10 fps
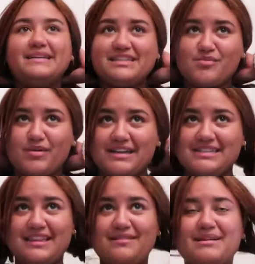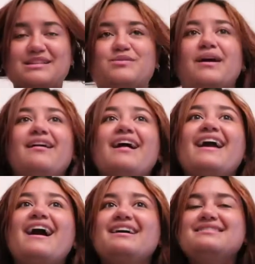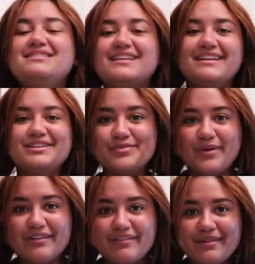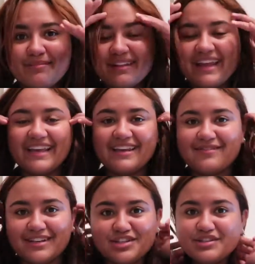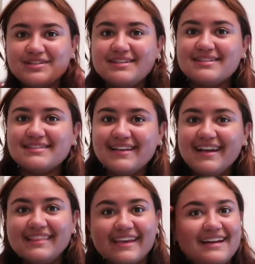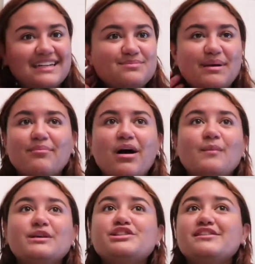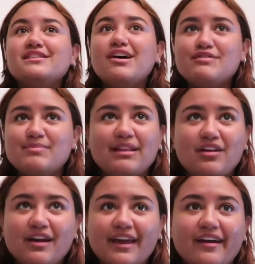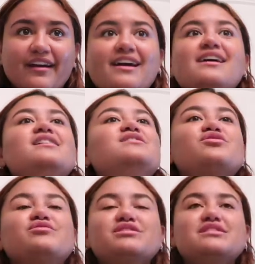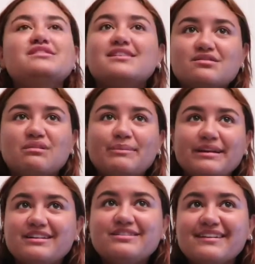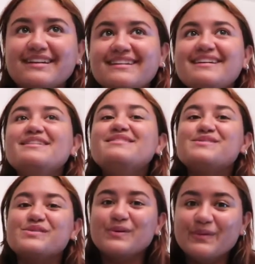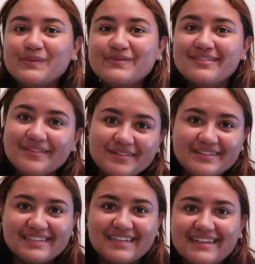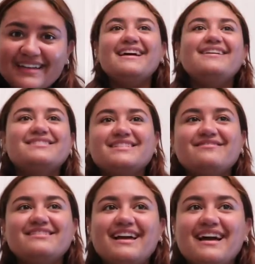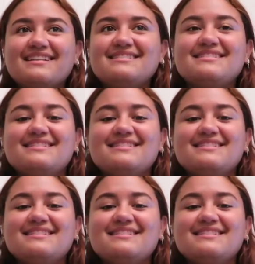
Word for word: be surprising them as well. I asked each one of them, like, if I should do this. Like, I asked my mom, and she loves my long hair, so she doesn't want me to do it. So we'll see how she reacts.